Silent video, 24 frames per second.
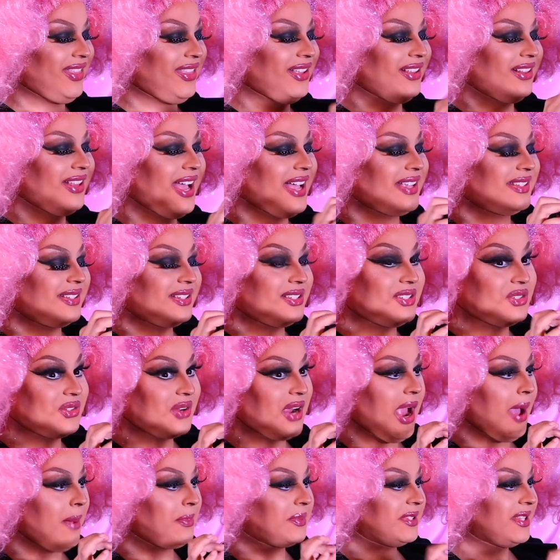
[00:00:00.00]
God, the elastic
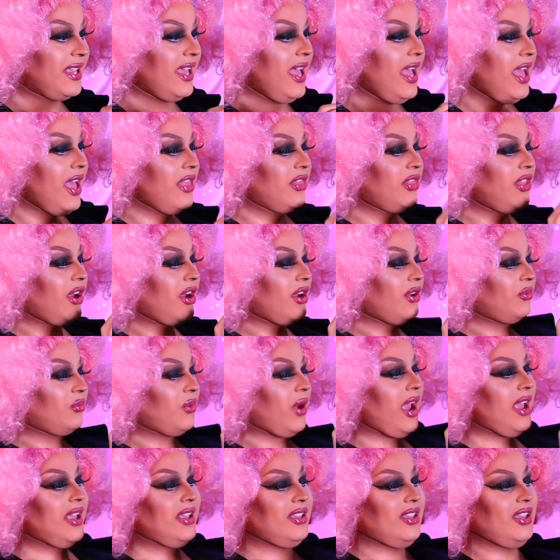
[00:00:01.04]
straps, they're
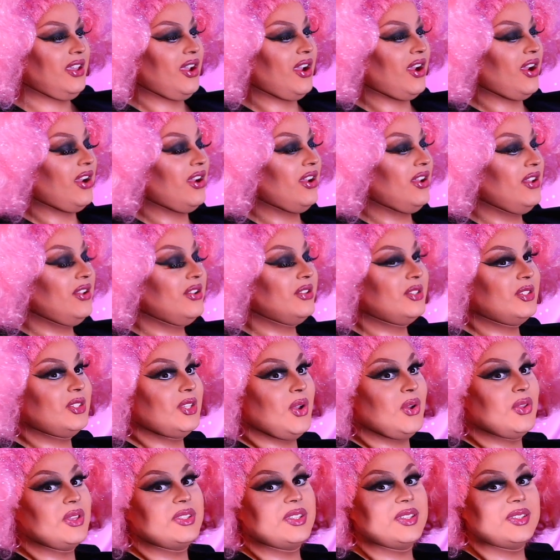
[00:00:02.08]
right here.
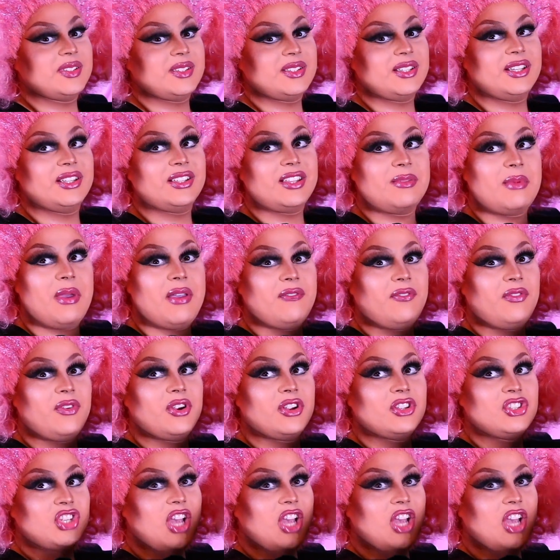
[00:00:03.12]
So this is clearly meant for a